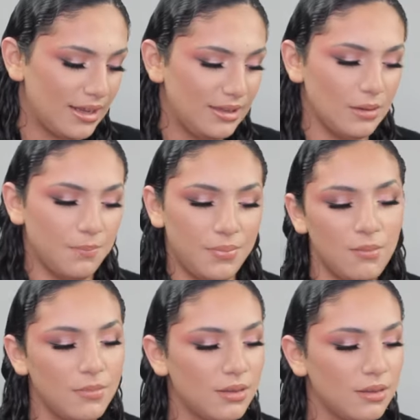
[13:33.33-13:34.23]
I think the
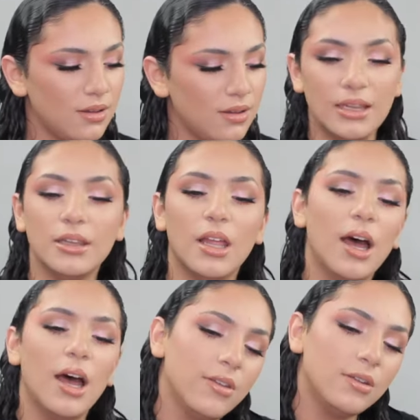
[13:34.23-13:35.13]
pigment's good. I
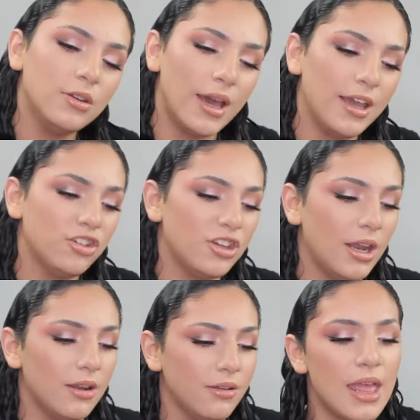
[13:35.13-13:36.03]
love the nude
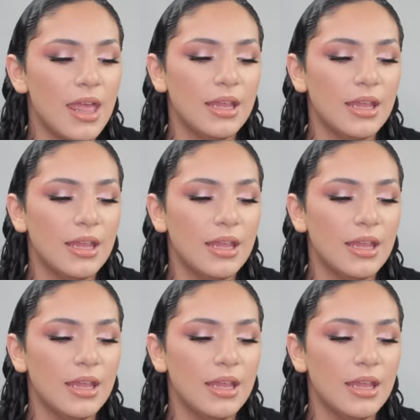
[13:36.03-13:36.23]
eyeshadows.